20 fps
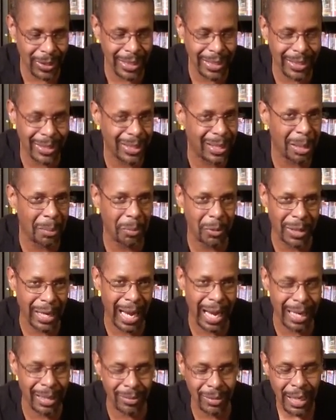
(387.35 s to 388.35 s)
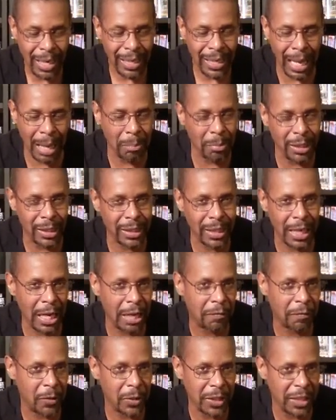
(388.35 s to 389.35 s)
These are a couple games that I've been
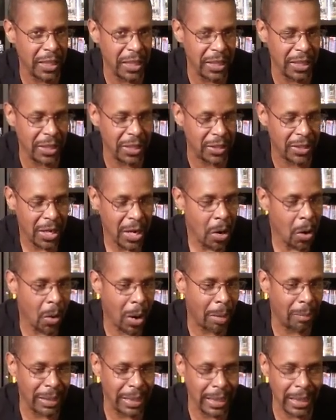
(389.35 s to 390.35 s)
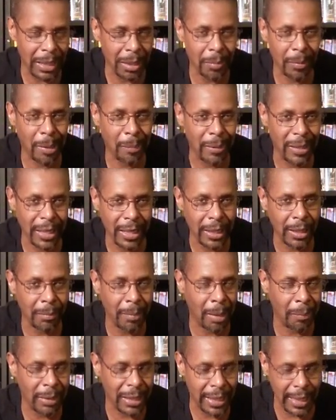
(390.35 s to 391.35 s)
saying for years, oh, I'm going to get them, I'm going to get
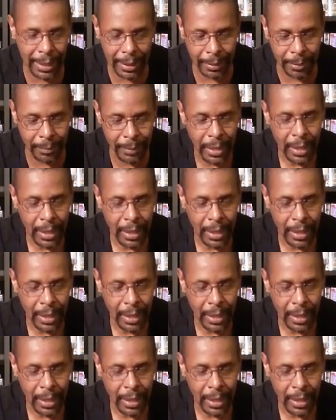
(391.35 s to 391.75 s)
them, I'm going to get